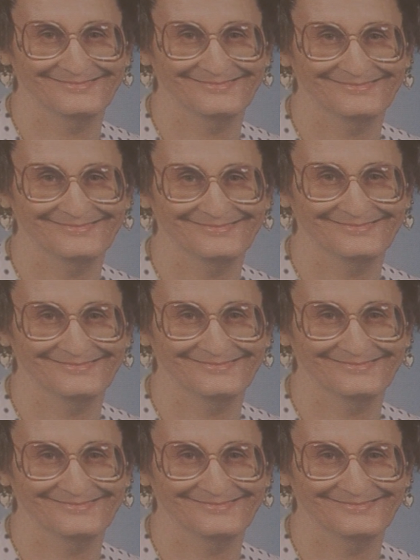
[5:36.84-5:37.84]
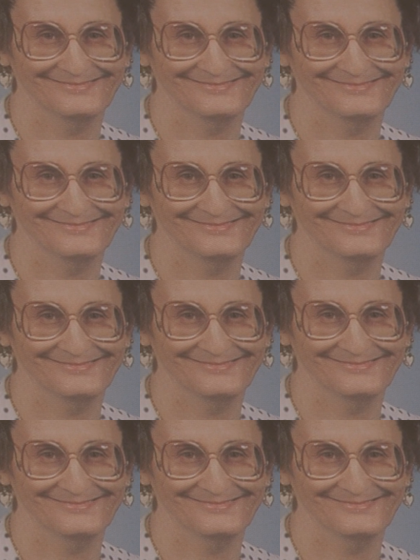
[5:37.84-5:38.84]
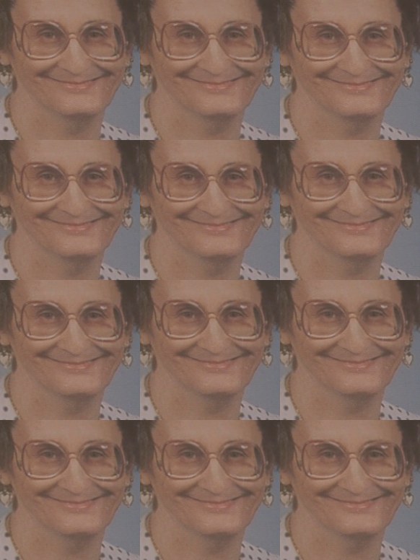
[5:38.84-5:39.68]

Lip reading: (silence)